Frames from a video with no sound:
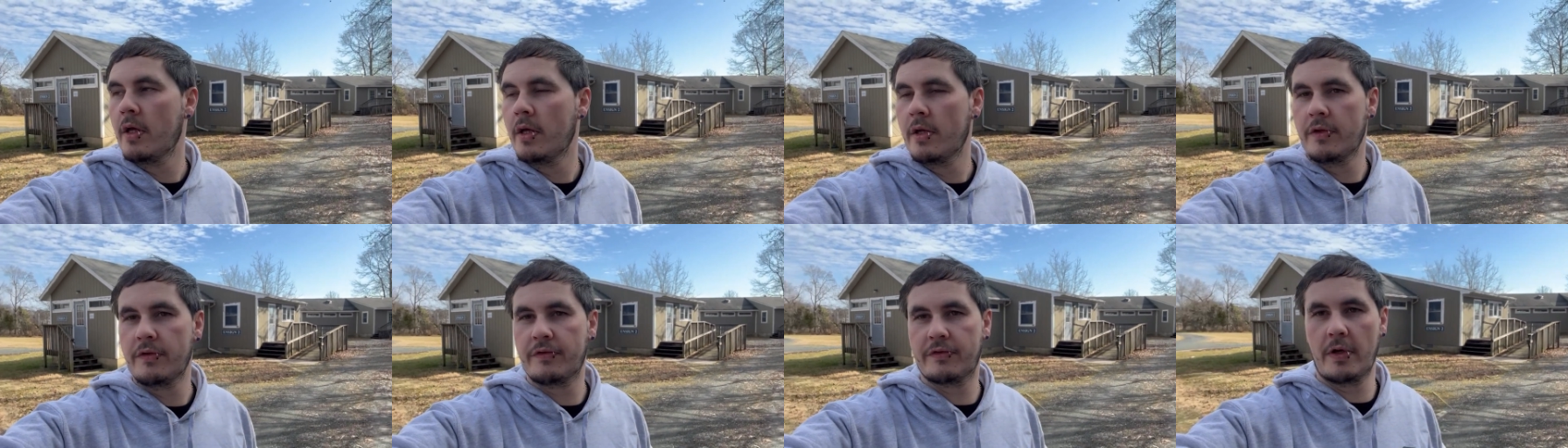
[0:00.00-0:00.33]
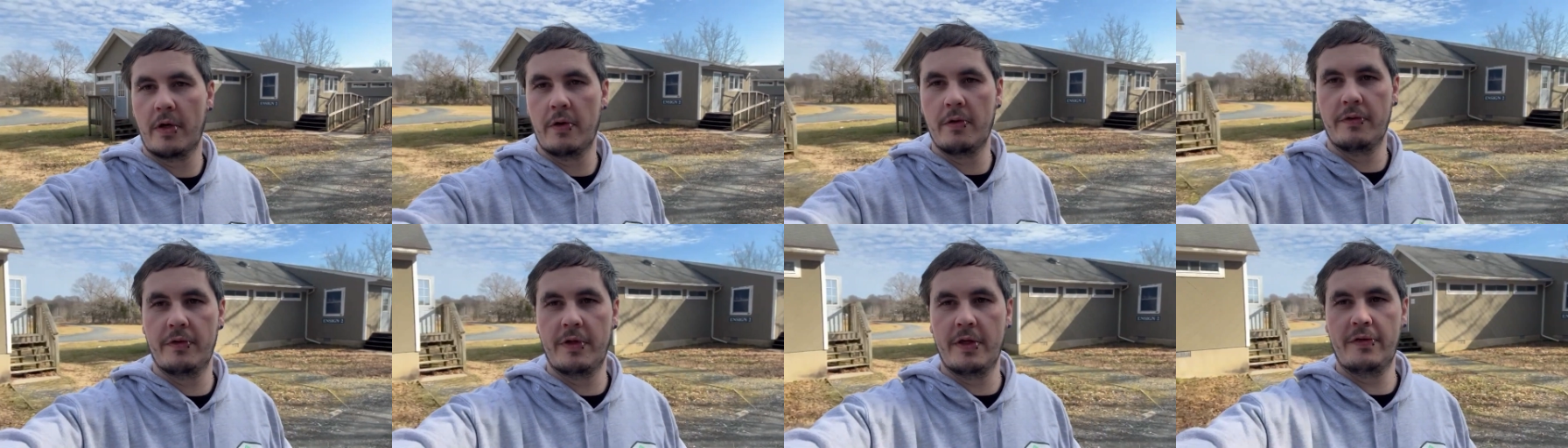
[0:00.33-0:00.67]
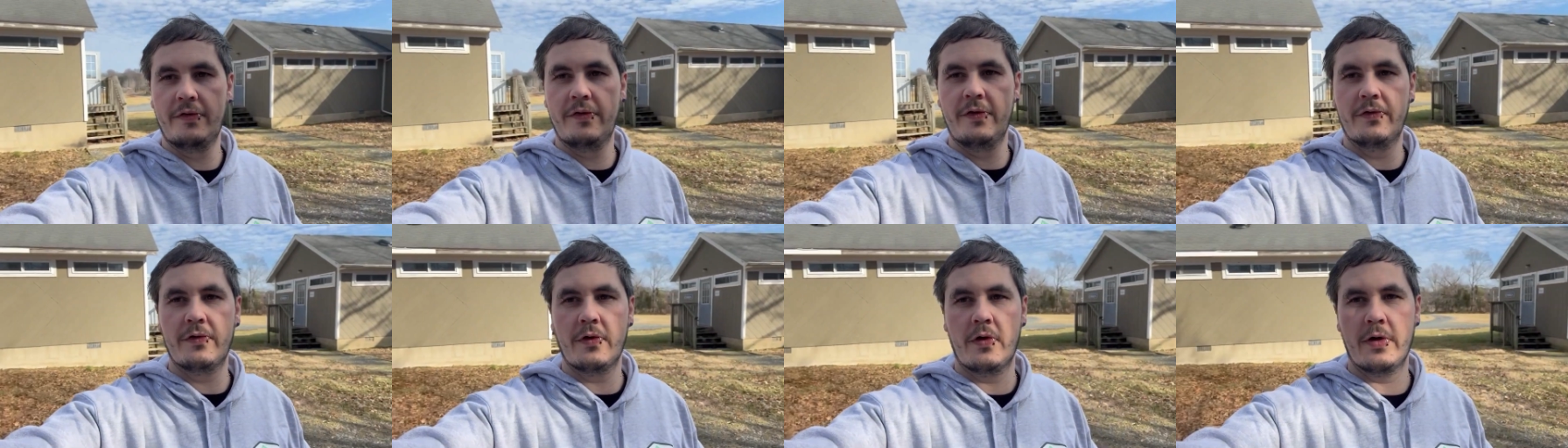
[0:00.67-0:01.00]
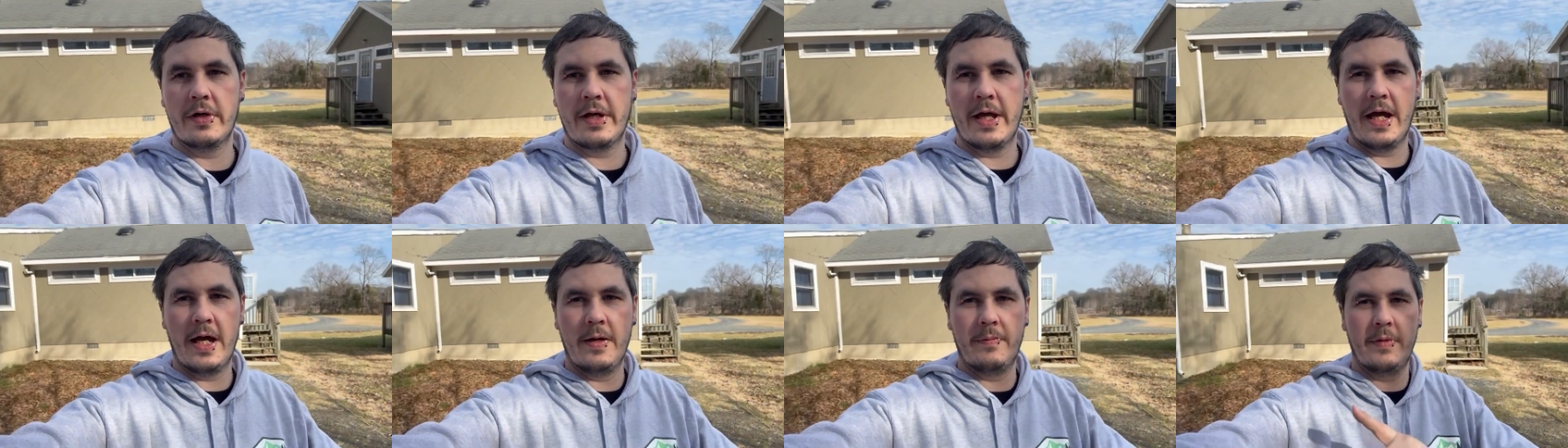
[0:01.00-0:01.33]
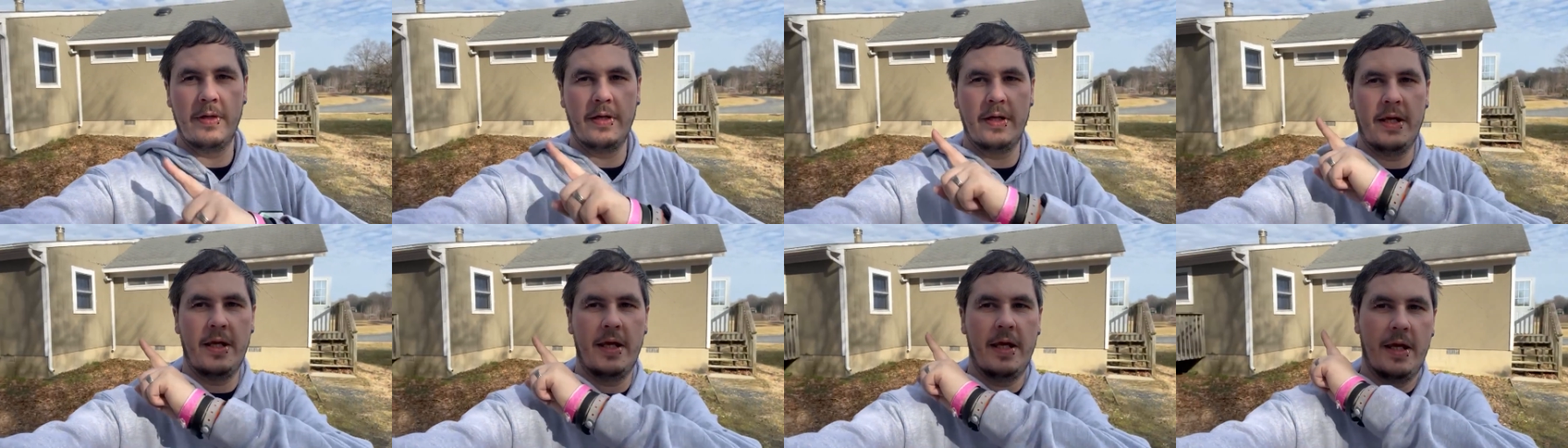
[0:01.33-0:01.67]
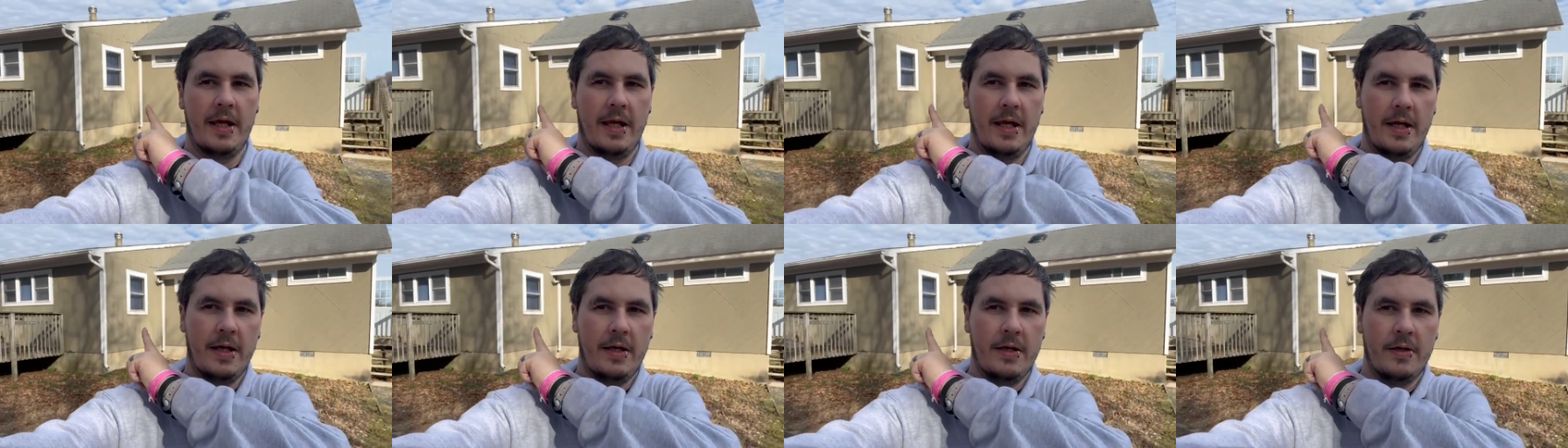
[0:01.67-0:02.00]
So this is our cabin
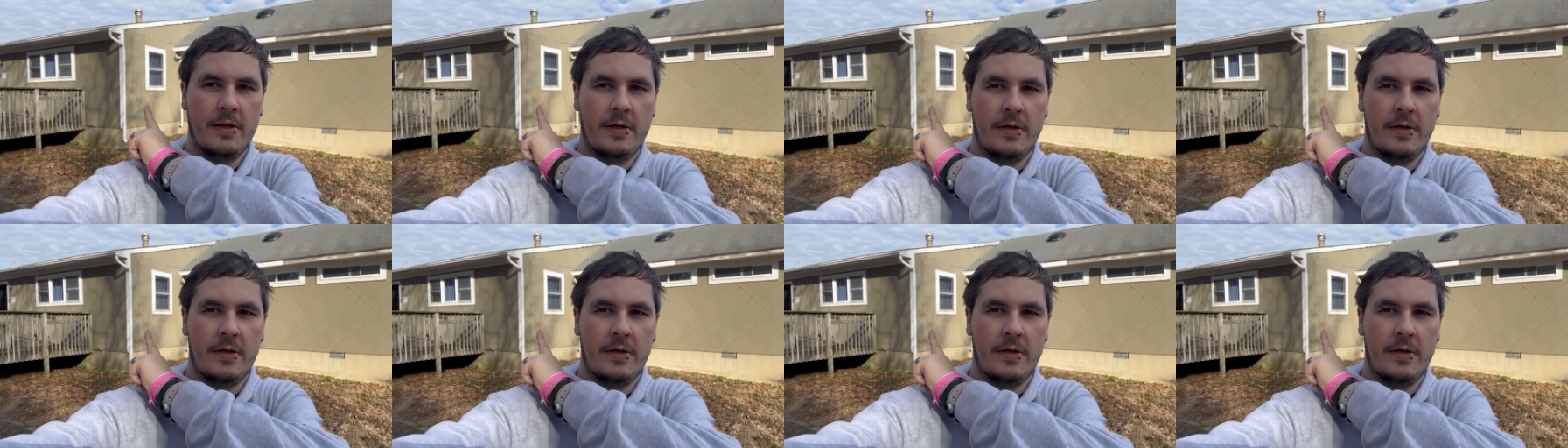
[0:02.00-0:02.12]
here.